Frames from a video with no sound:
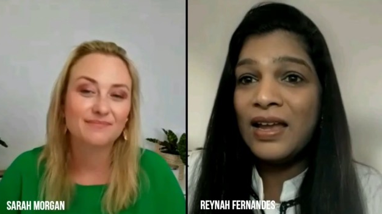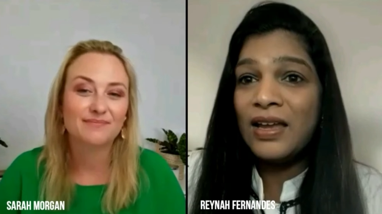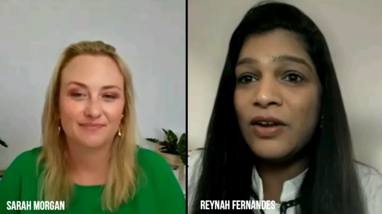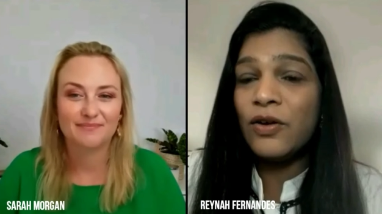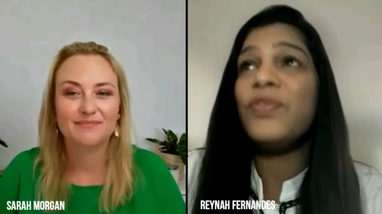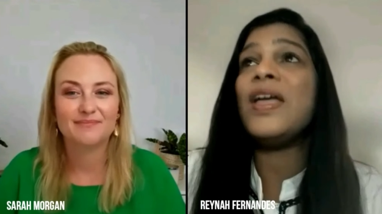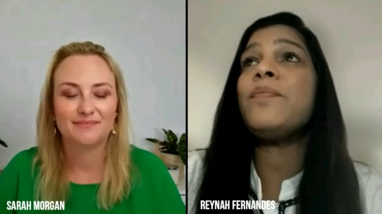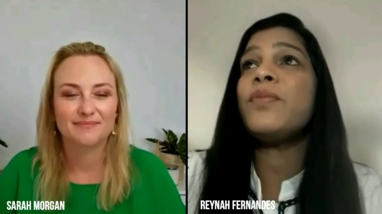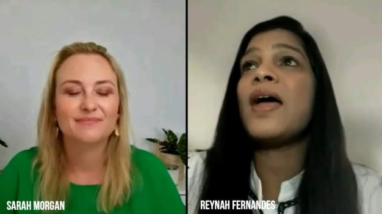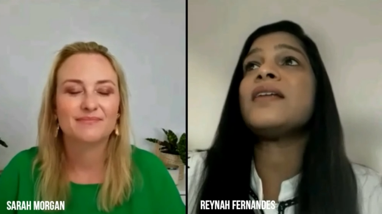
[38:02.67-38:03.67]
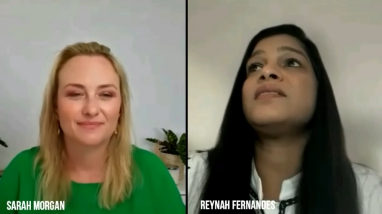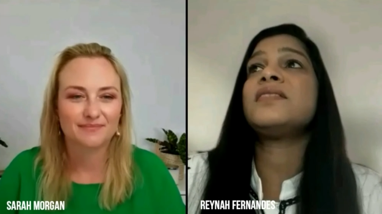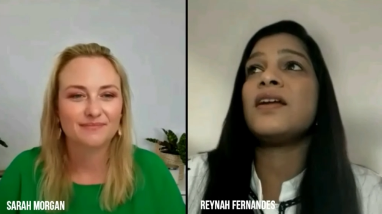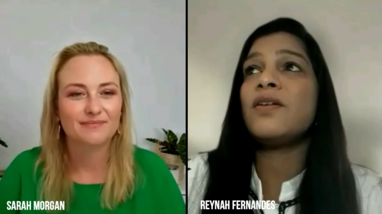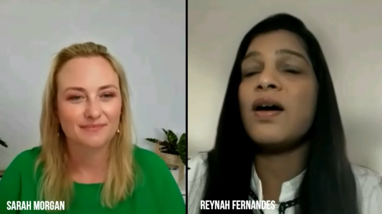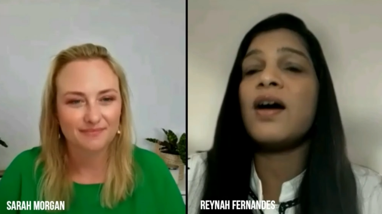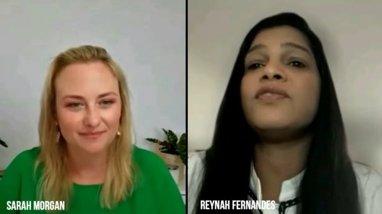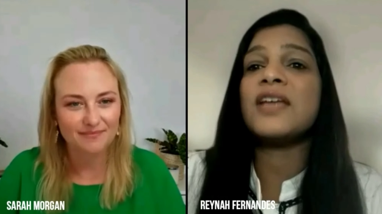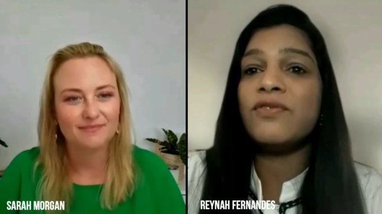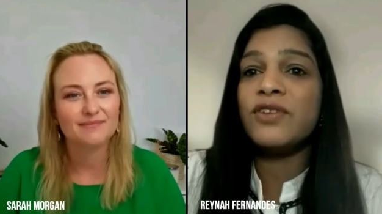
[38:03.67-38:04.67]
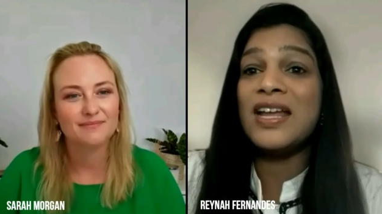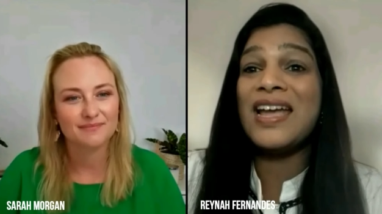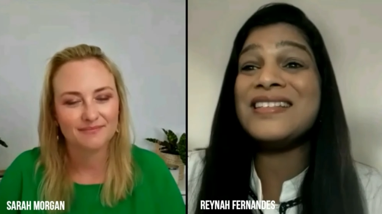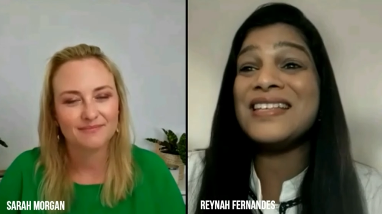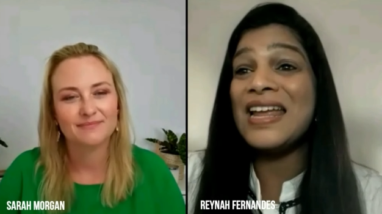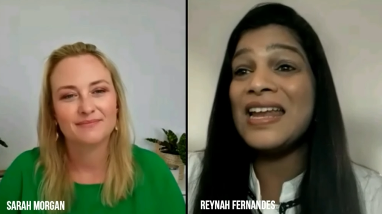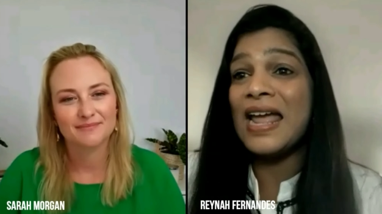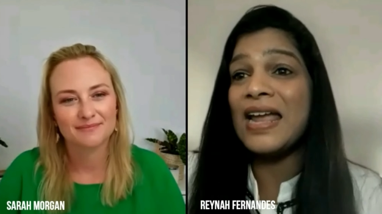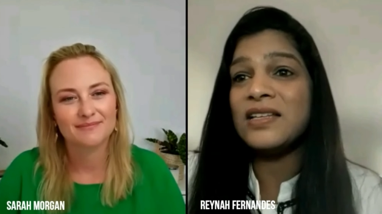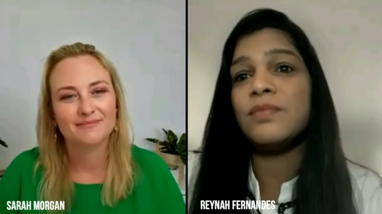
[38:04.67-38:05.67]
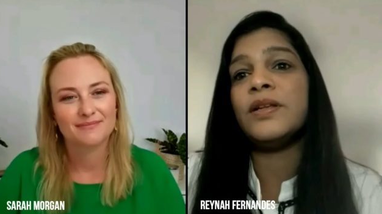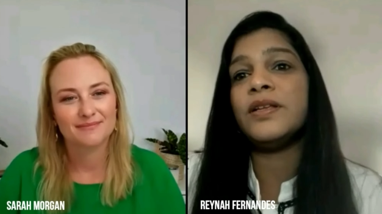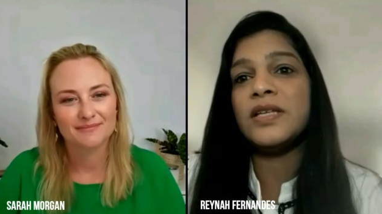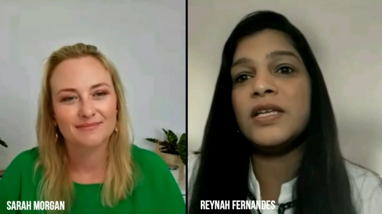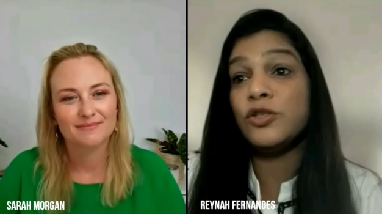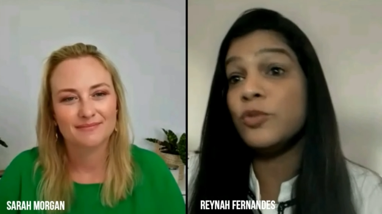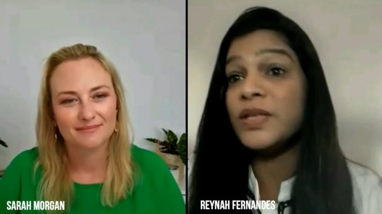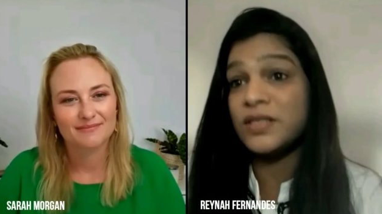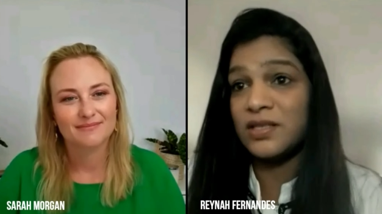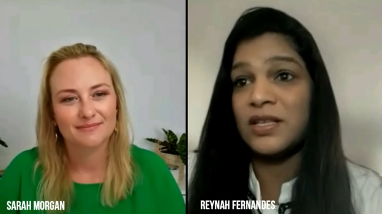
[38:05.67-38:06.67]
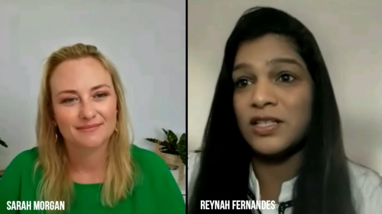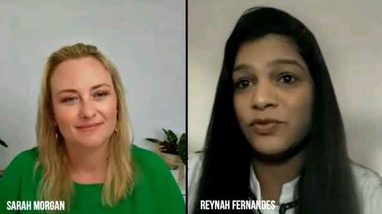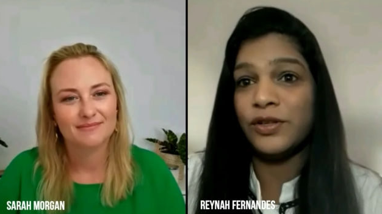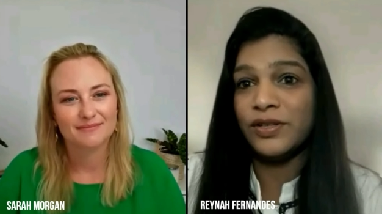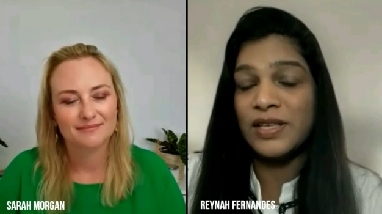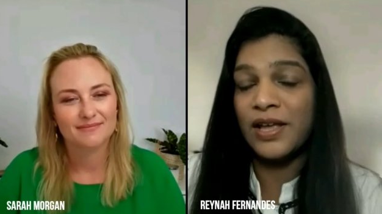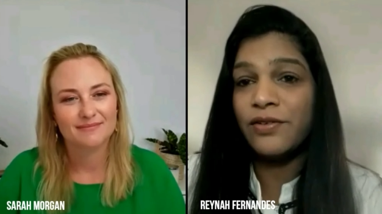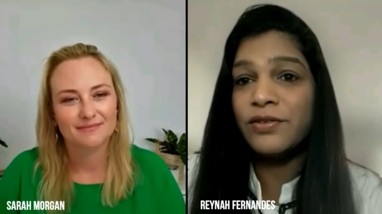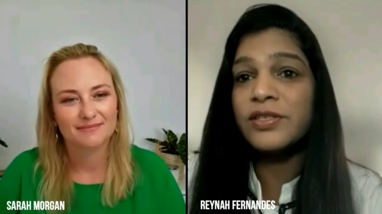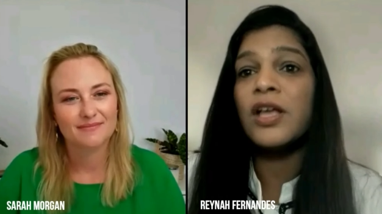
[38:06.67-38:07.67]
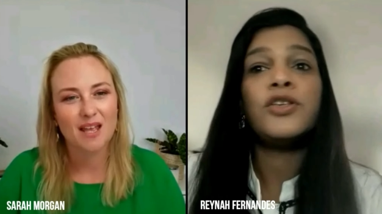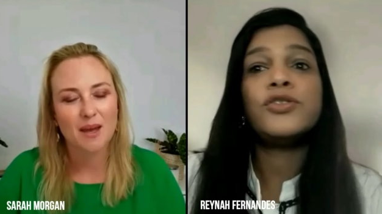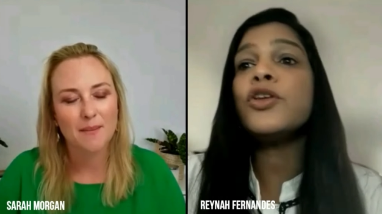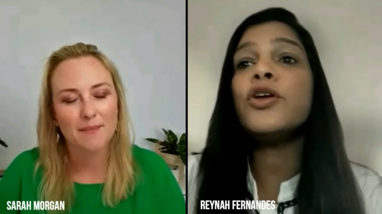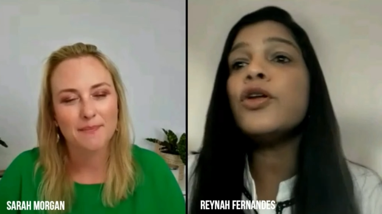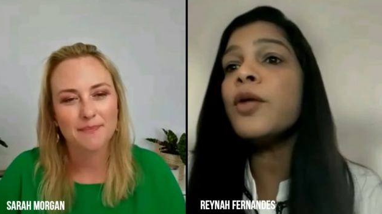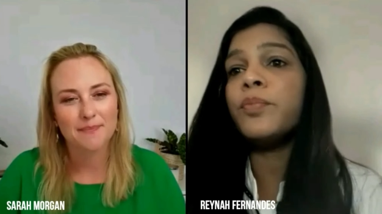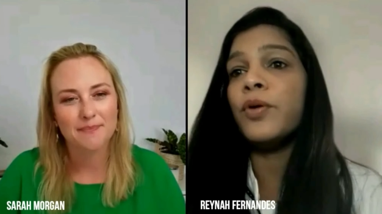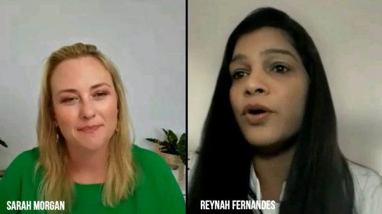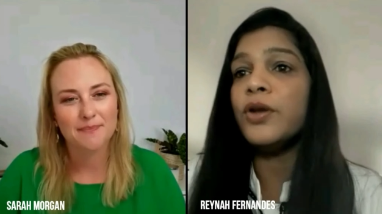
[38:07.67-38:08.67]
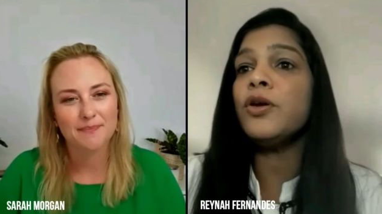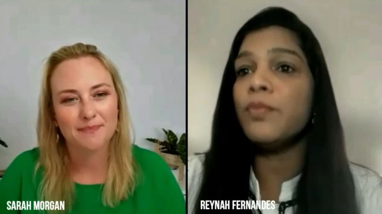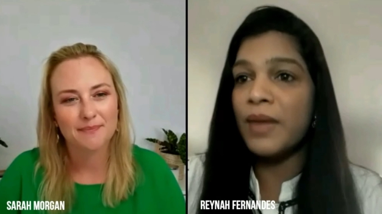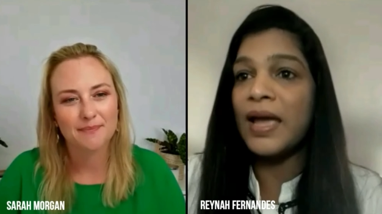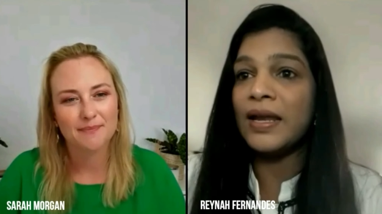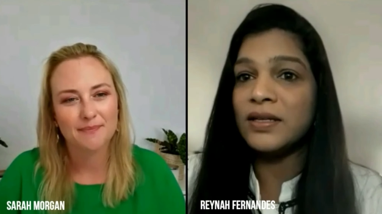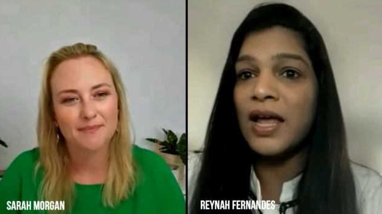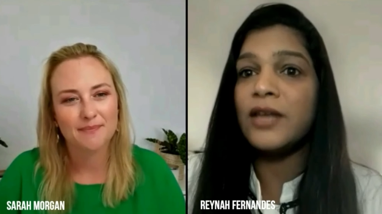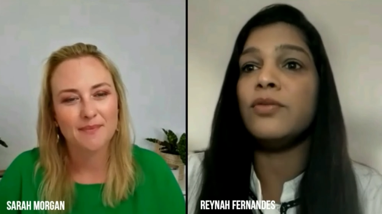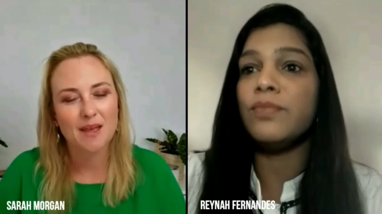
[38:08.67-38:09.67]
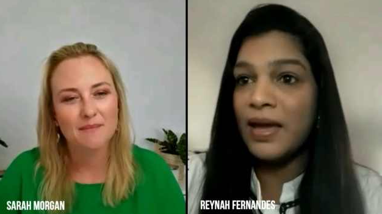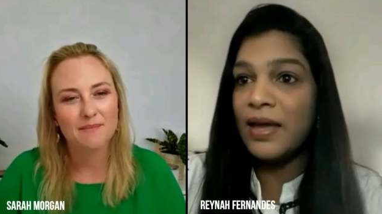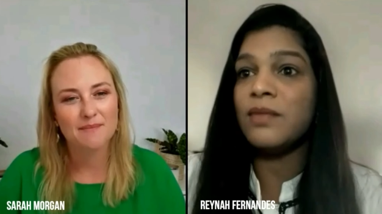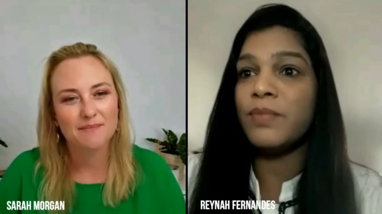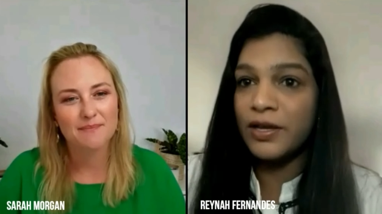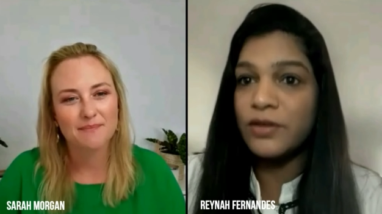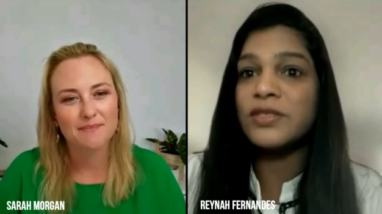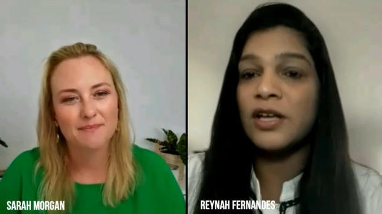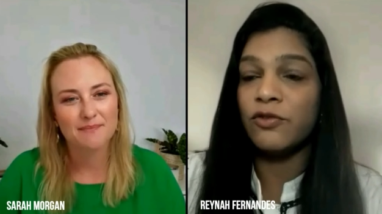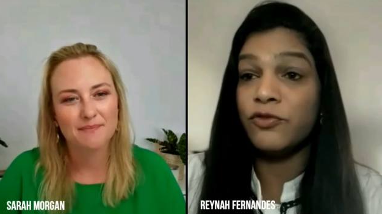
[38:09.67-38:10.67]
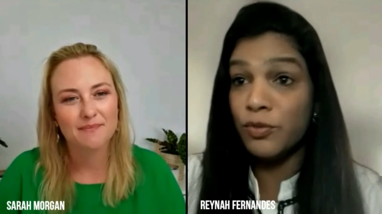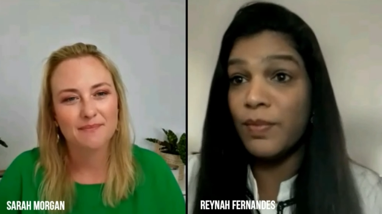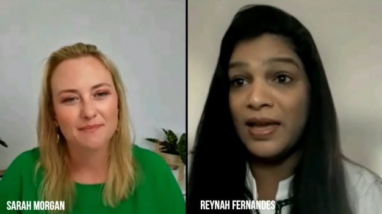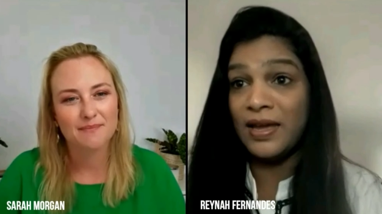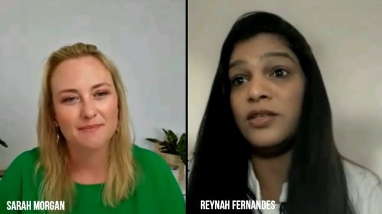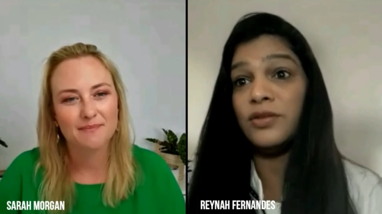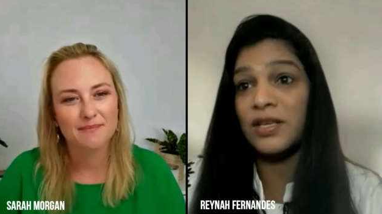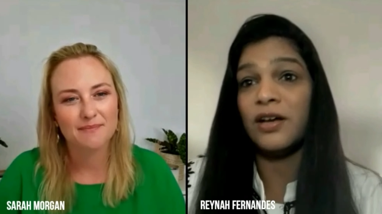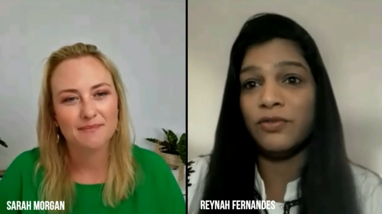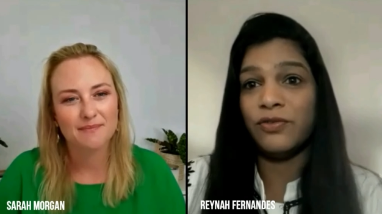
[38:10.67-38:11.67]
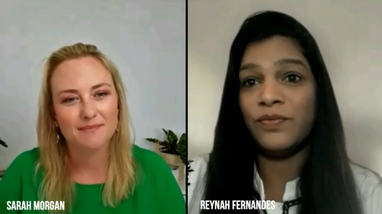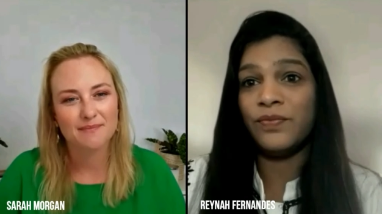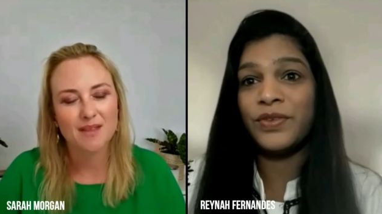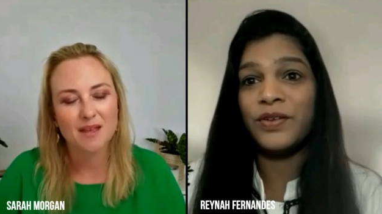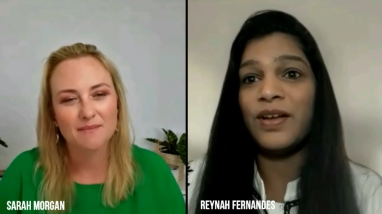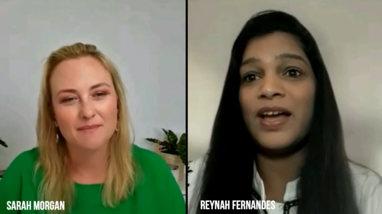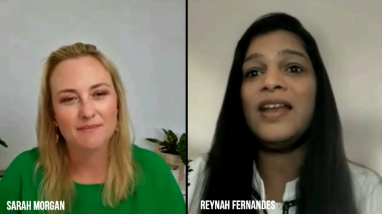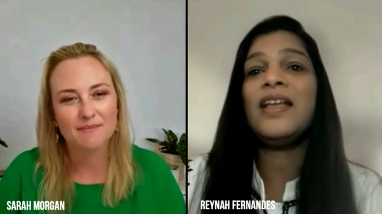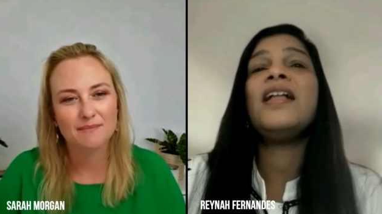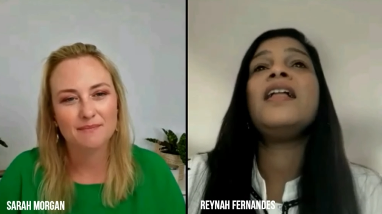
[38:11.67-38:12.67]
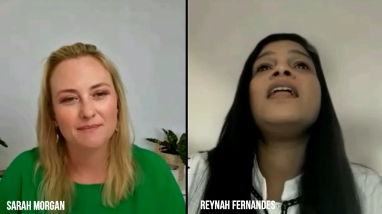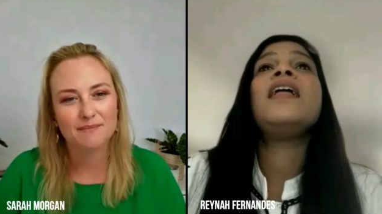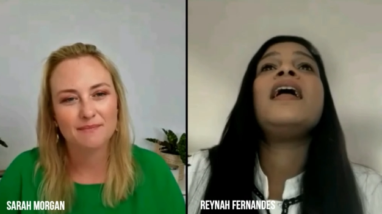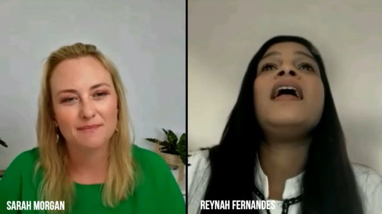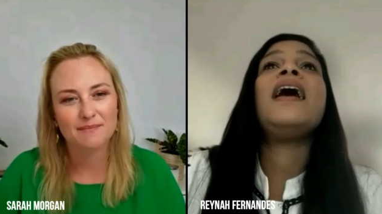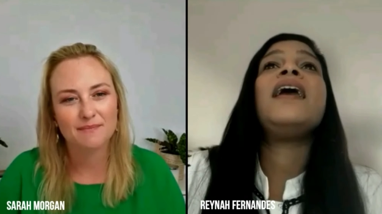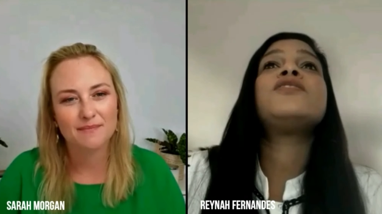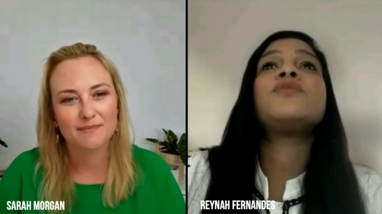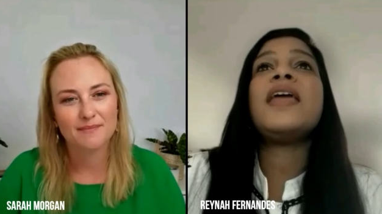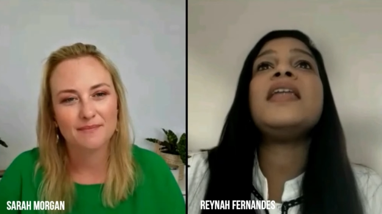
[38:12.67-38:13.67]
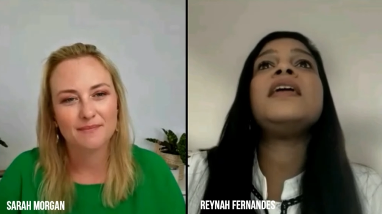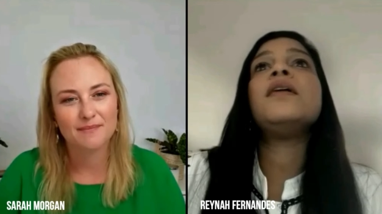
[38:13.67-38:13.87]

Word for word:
Speaker 1: You know, they practice their craft every day. It's an innate ability to be successful in sales. So you're not born, you're made, and you make it by yourself. You make it yourself, yeah. right? And training